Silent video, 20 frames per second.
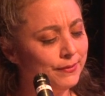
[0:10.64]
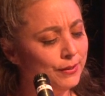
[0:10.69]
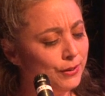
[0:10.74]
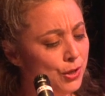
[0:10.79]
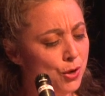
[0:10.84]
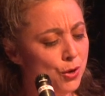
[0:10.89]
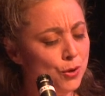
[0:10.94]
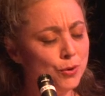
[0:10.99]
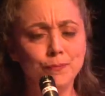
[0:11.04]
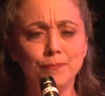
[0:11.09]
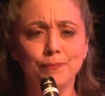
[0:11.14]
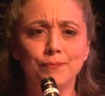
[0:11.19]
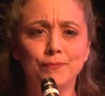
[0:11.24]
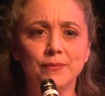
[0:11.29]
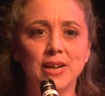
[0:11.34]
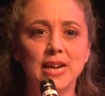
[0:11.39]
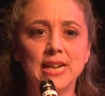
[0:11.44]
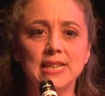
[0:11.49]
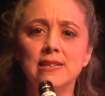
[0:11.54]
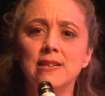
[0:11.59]
No,
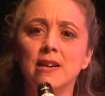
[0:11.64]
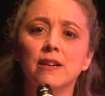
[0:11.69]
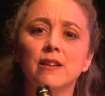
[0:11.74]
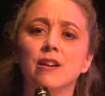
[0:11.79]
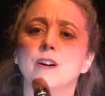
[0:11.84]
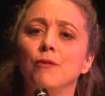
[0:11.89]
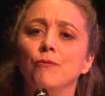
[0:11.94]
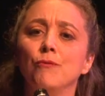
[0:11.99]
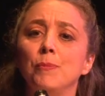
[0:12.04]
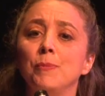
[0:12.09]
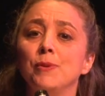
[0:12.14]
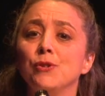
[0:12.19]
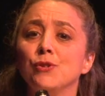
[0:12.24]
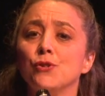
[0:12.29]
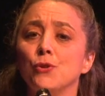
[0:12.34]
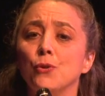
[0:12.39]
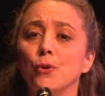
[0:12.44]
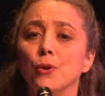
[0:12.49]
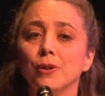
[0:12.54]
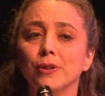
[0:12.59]
I did not come from the
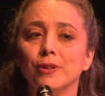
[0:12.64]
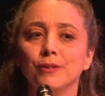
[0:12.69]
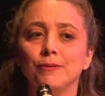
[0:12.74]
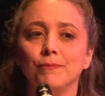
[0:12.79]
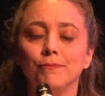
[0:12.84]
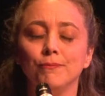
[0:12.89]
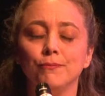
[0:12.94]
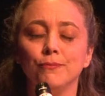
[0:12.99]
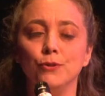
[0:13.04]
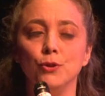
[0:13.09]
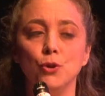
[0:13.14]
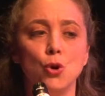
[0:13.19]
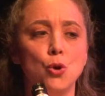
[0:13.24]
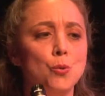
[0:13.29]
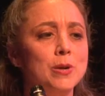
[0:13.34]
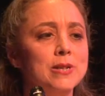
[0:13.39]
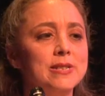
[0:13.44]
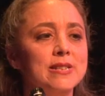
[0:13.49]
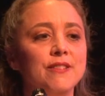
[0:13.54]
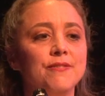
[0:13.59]
stork,
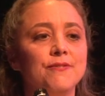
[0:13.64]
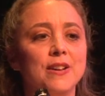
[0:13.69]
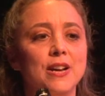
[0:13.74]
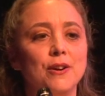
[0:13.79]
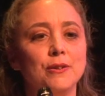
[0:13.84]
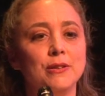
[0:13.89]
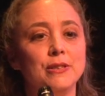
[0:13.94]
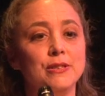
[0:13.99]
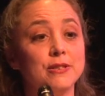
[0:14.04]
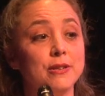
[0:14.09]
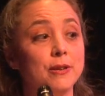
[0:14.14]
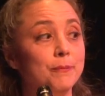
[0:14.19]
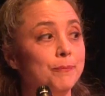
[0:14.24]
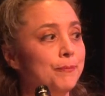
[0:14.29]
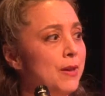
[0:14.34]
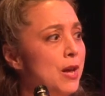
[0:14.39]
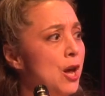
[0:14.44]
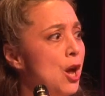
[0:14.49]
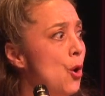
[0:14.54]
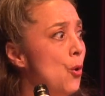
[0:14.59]
nor was I found in
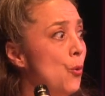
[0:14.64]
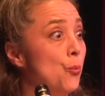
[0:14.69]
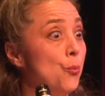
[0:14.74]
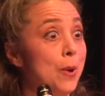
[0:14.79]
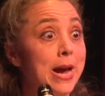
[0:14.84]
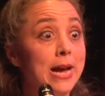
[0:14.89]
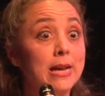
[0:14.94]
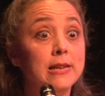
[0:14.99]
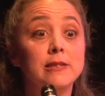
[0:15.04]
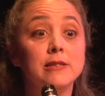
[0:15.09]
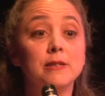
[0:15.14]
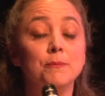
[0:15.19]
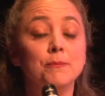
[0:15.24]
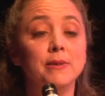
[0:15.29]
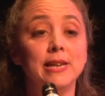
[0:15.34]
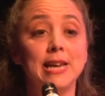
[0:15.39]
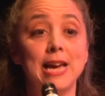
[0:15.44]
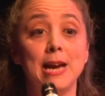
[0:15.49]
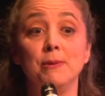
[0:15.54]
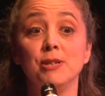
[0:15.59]
some
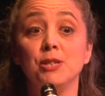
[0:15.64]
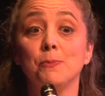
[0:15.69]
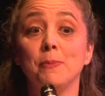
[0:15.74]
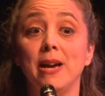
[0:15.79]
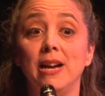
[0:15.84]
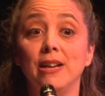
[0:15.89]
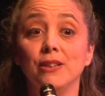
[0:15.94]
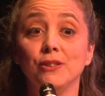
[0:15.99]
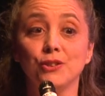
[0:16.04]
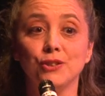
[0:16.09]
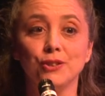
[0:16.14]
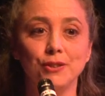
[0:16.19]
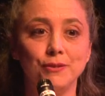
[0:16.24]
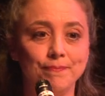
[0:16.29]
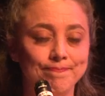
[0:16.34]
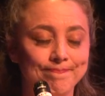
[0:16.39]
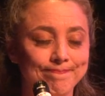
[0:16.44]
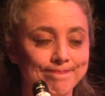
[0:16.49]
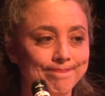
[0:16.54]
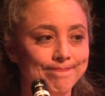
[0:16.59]
random cabbage patch.
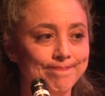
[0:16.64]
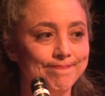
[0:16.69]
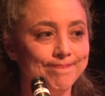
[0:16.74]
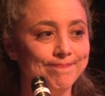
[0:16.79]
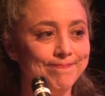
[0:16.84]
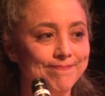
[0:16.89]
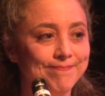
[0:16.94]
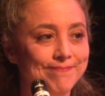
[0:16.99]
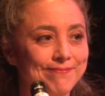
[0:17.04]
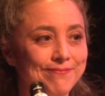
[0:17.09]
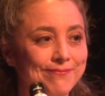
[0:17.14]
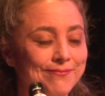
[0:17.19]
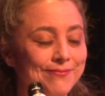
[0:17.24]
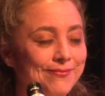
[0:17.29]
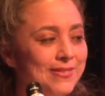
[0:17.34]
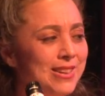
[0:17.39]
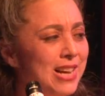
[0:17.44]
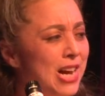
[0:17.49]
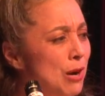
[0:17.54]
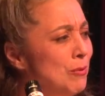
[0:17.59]

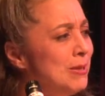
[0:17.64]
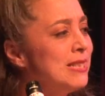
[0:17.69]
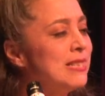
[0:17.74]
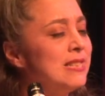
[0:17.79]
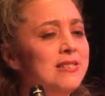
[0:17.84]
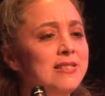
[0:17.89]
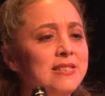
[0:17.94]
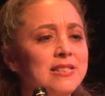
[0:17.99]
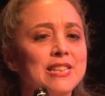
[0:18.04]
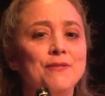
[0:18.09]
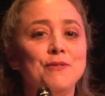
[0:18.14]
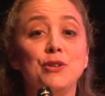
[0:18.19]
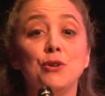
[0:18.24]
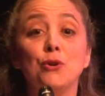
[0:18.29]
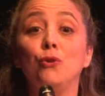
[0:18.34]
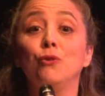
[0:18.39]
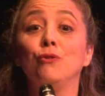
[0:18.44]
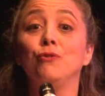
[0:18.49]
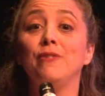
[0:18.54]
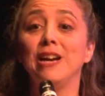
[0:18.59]
I was conceived the
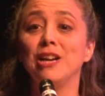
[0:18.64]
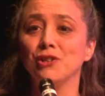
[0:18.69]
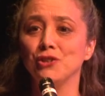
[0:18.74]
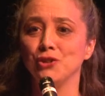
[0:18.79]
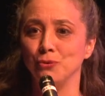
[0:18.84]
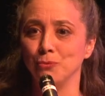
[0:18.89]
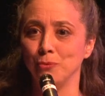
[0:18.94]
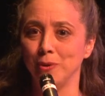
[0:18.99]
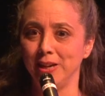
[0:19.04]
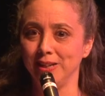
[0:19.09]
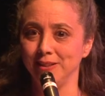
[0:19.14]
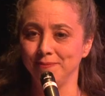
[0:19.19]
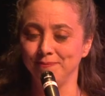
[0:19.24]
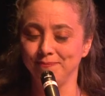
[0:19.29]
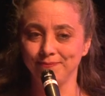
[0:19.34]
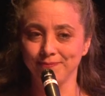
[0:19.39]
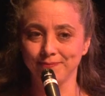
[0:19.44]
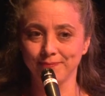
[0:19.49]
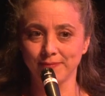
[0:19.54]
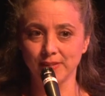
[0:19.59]
old fashioned way,
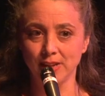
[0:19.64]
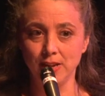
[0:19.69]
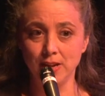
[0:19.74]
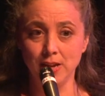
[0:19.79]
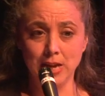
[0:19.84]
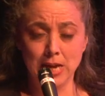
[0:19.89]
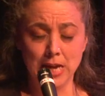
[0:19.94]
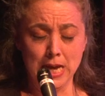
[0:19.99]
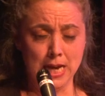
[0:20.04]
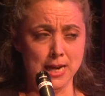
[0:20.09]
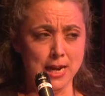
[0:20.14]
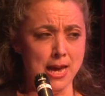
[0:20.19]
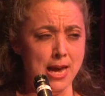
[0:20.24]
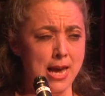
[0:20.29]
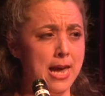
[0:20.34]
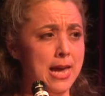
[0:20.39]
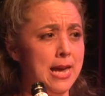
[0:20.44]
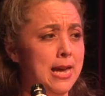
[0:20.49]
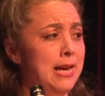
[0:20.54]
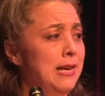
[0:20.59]
in a
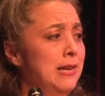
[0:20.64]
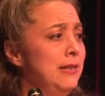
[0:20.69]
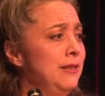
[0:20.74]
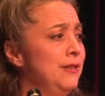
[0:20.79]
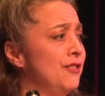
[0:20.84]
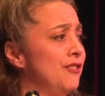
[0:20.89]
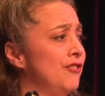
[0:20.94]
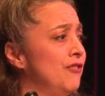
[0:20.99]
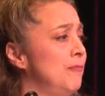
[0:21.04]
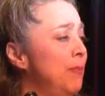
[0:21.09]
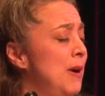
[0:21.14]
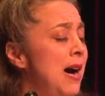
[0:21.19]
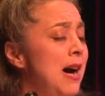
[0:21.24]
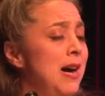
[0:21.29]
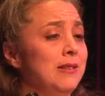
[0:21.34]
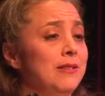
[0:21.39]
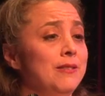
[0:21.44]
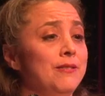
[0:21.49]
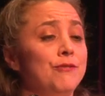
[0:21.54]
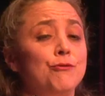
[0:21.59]
haze of
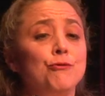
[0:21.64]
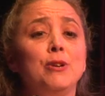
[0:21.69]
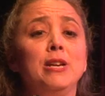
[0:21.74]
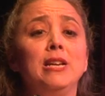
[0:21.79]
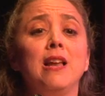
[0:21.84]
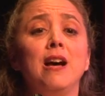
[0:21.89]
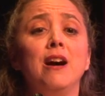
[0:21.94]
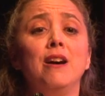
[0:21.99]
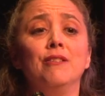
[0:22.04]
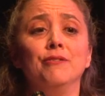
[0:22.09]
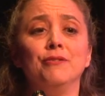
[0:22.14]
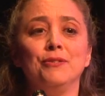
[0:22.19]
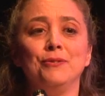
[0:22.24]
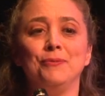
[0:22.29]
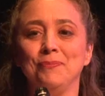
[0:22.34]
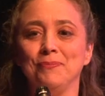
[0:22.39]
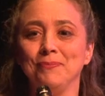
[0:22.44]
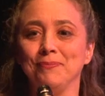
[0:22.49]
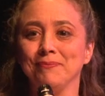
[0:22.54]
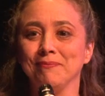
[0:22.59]
pot and free love.
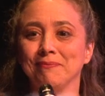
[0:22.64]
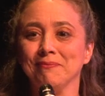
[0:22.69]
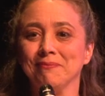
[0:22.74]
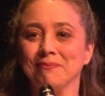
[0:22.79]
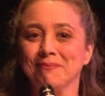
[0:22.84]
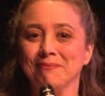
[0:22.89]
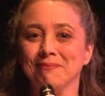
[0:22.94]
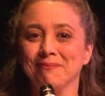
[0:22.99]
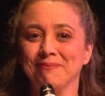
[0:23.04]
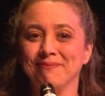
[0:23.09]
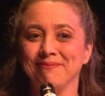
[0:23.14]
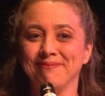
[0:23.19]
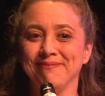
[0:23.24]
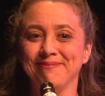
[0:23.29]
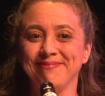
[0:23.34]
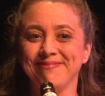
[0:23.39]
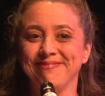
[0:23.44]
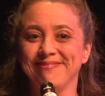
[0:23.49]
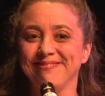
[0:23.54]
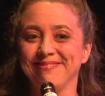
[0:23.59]

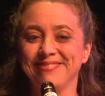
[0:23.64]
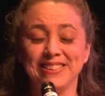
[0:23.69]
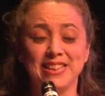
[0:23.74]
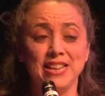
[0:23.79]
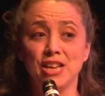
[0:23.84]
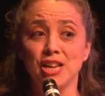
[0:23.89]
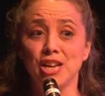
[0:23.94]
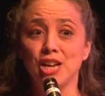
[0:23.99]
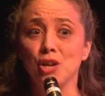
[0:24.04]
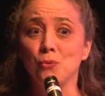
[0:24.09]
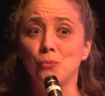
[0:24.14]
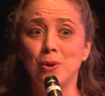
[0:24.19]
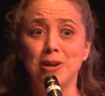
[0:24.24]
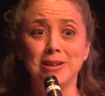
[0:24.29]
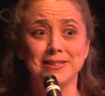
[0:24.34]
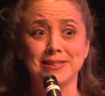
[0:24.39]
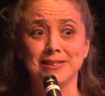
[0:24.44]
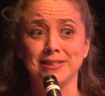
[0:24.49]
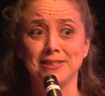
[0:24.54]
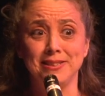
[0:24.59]
it
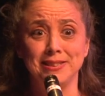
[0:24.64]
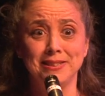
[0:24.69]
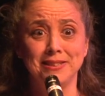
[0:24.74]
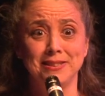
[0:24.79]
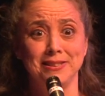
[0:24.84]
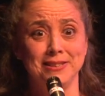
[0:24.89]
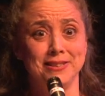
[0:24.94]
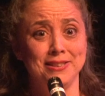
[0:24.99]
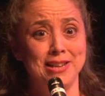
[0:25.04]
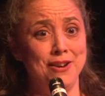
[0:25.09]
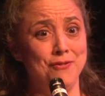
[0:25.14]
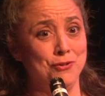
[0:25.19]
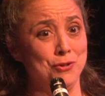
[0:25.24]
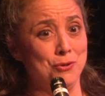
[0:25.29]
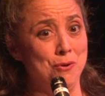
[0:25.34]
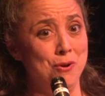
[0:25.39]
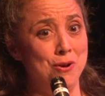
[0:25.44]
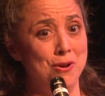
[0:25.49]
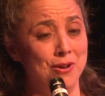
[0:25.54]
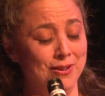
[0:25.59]
was the 60s,
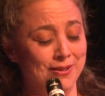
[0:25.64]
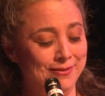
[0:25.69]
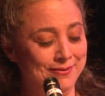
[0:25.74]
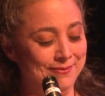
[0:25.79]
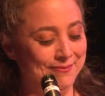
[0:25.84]
after all.